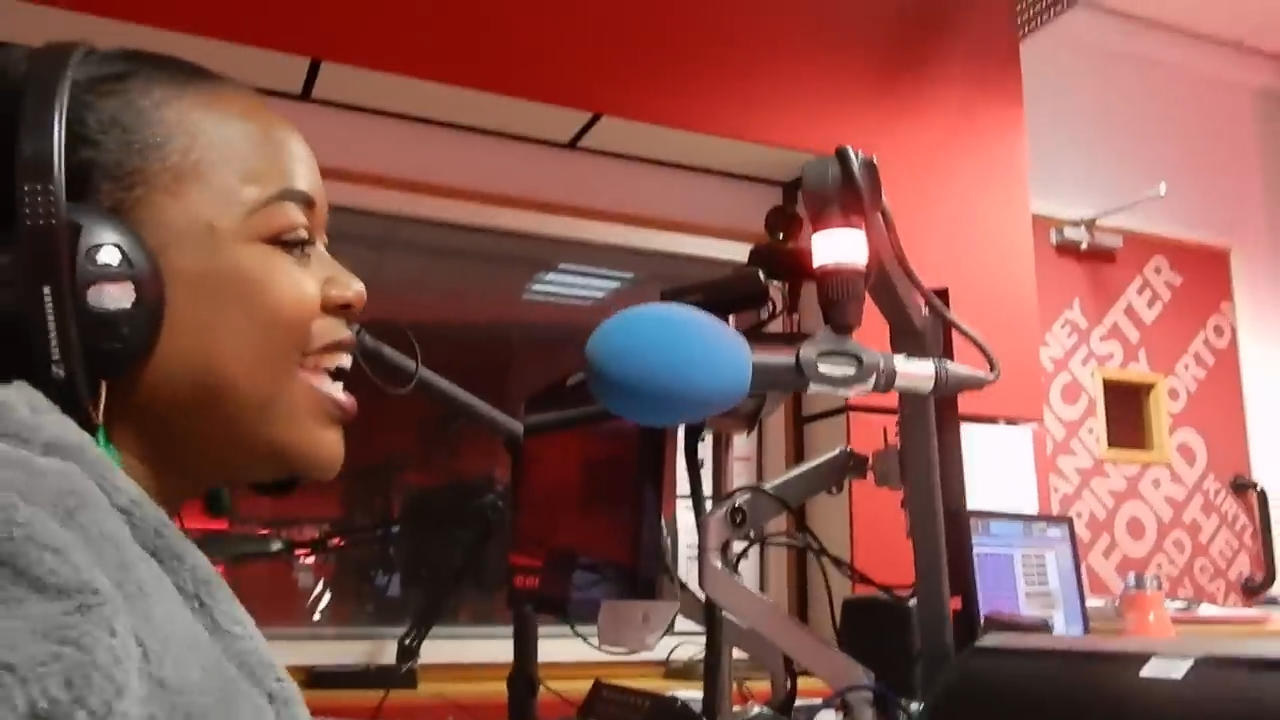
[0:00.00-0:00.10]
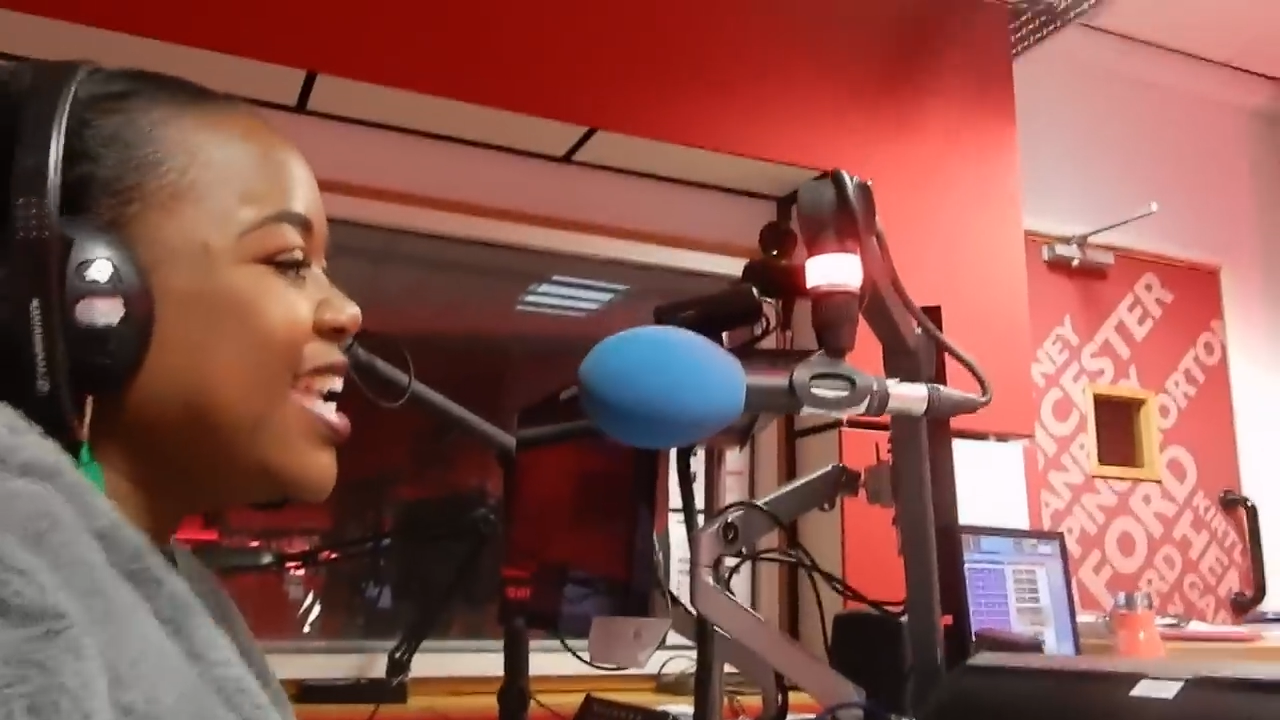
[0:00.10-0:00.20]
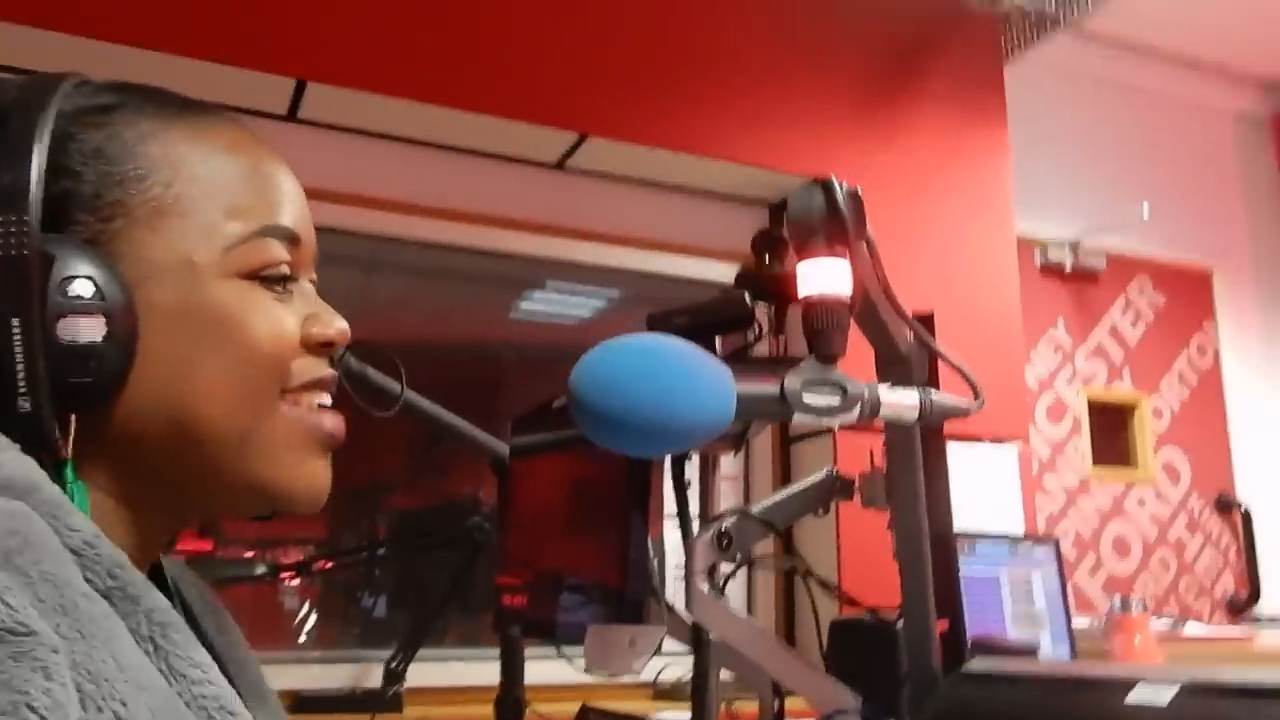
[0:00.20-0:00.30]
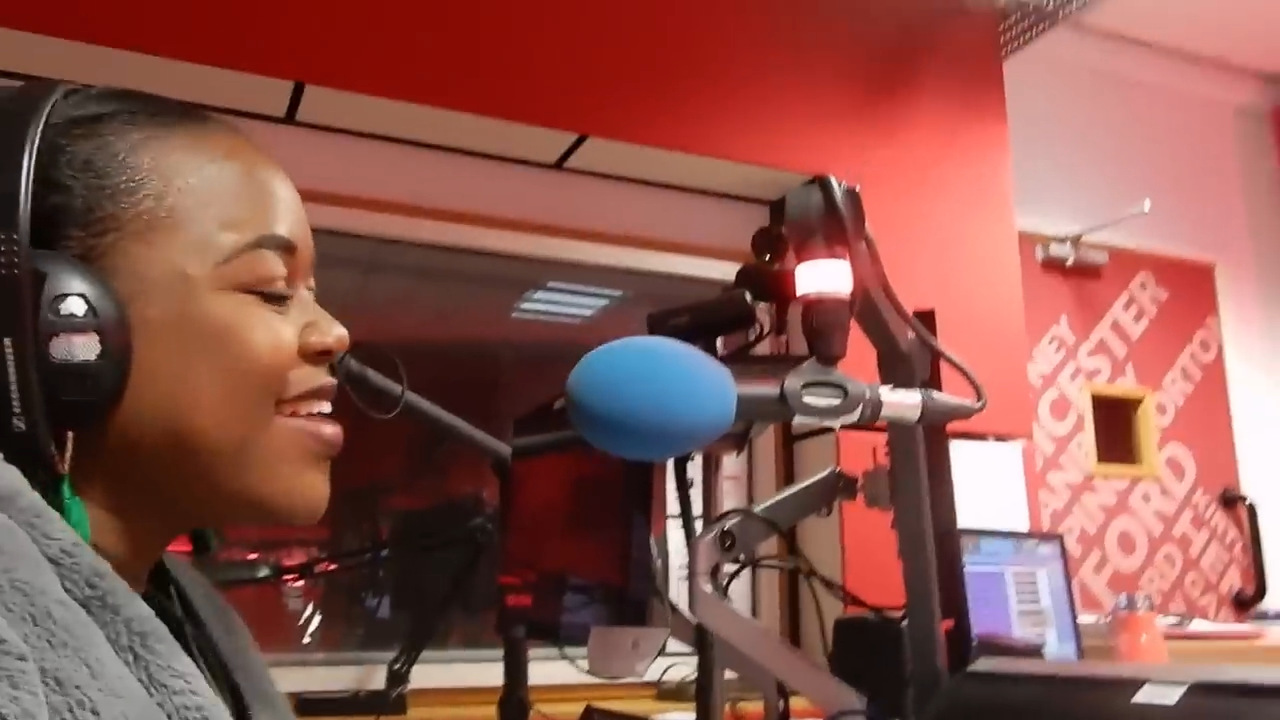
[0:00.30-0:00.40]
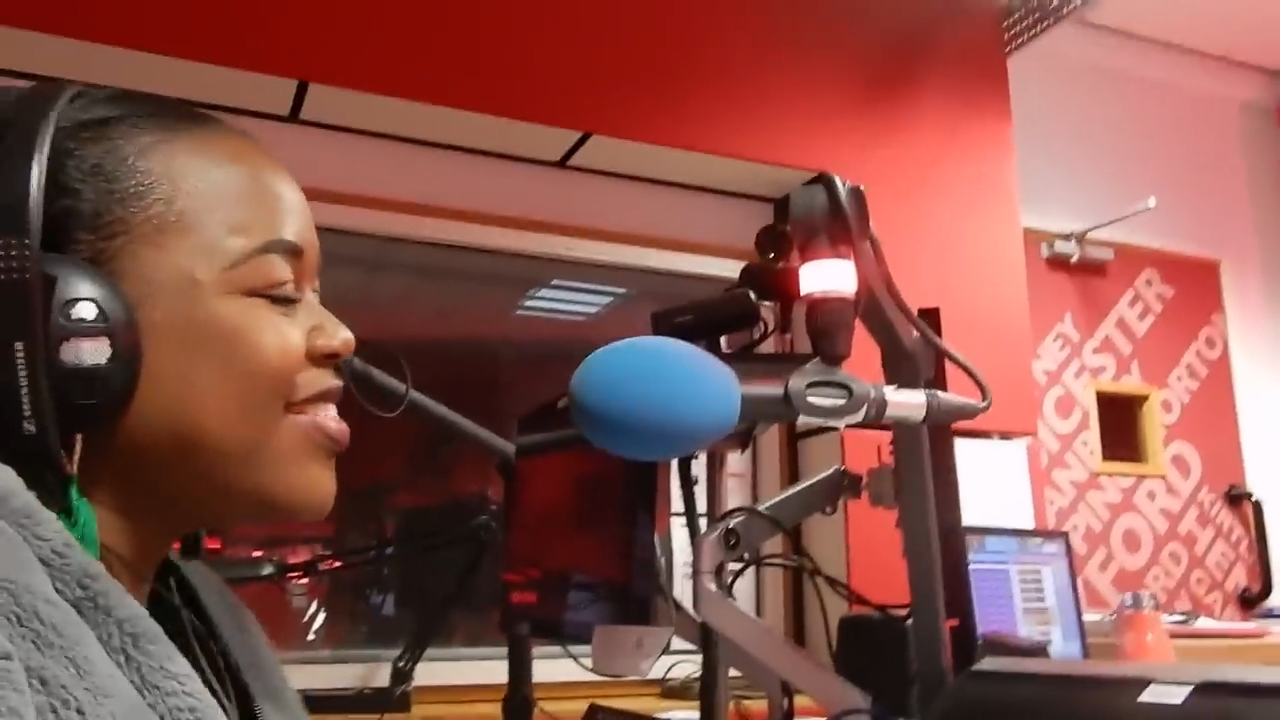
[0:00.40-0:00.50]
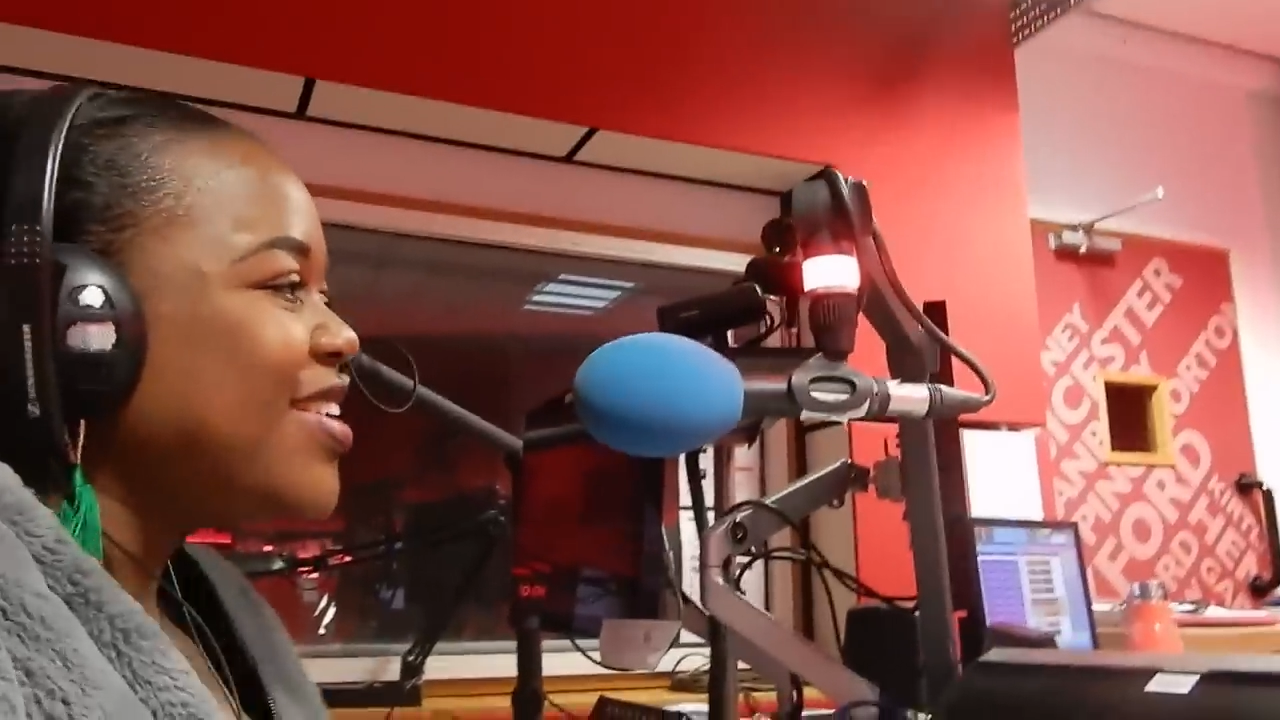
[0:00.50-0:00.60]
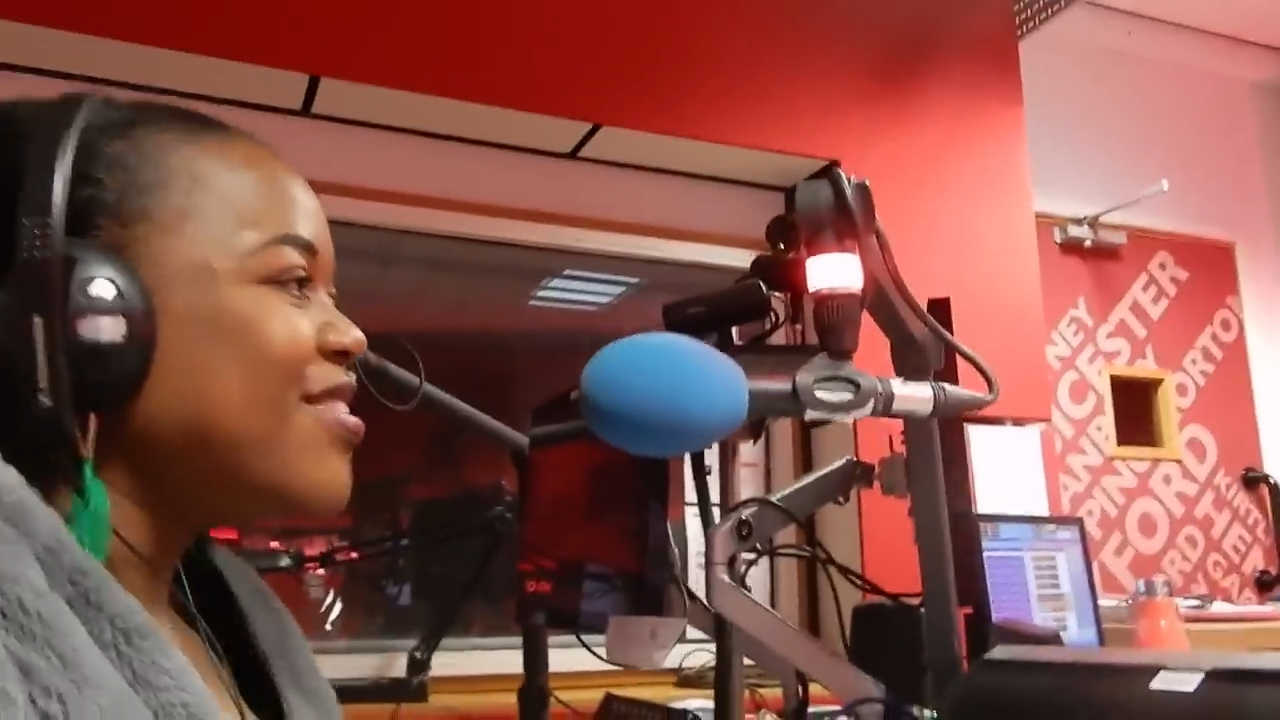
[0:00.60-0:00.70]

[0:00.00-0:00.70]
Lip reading: here at the